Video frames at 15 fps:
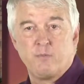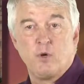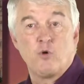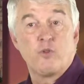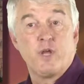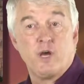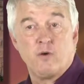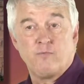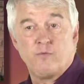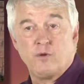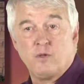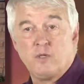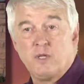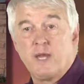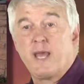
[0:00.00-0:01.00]
both
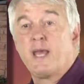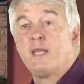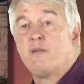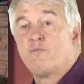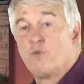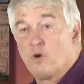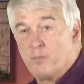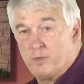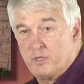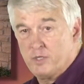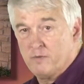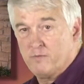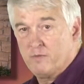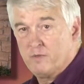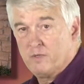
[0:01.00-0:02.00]
helpful and
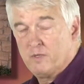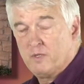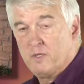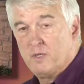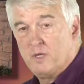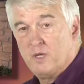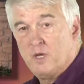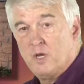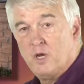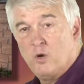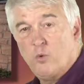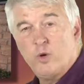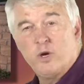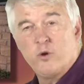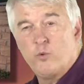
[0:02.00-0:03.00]
informative.
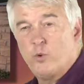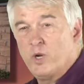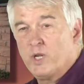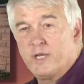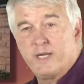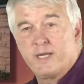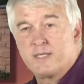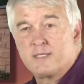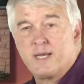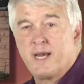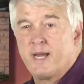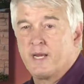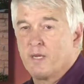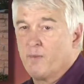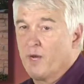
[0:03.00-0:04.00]
We are really
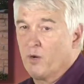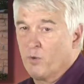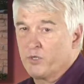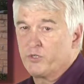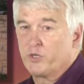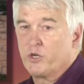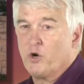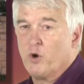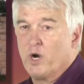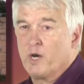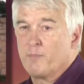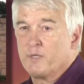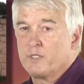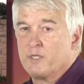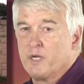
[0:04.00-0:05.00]
excited about what your
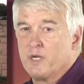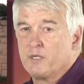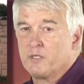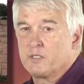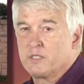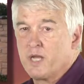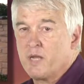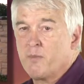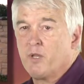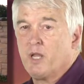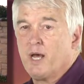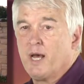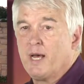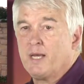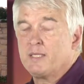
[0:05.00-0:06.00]
co-op has done to
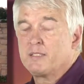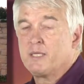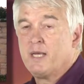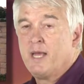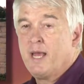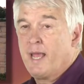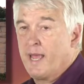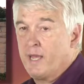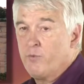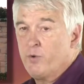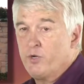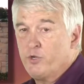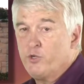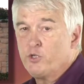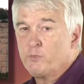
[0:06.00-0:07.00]
stabilize and
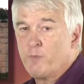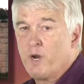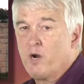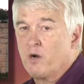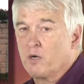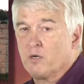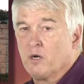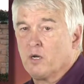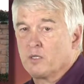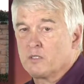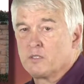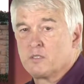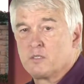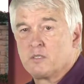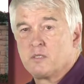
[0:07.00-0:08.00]
reduce power
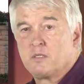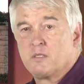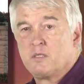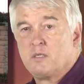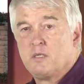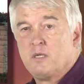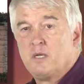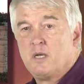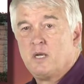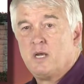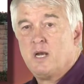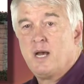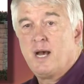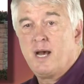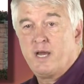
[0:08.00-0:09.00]
costs.
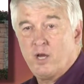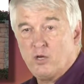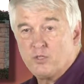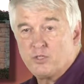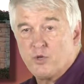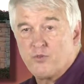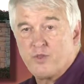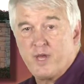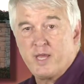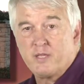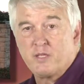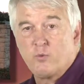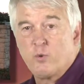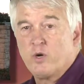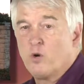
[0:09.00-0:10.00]
I also think
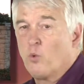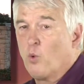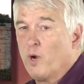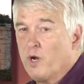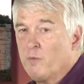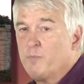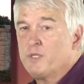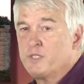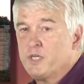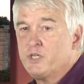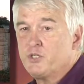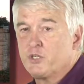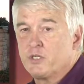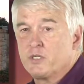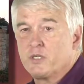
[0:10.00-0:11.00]
that we are well
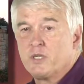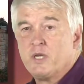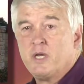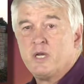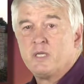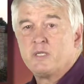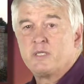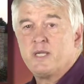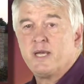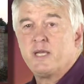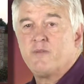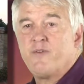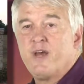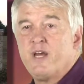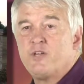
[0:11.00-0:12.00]
positioned to take
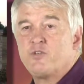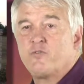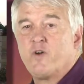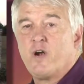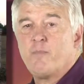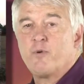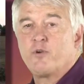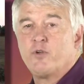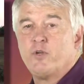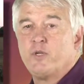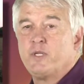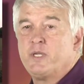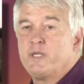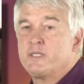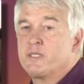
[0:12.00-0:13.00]
advantage of
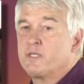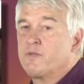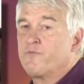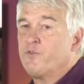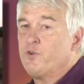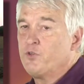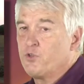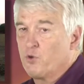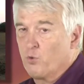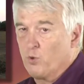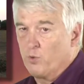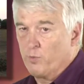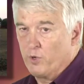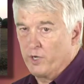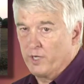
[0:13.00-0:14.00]
opportunities that the future
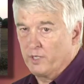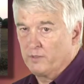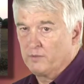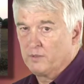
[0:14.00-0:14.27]
will bring.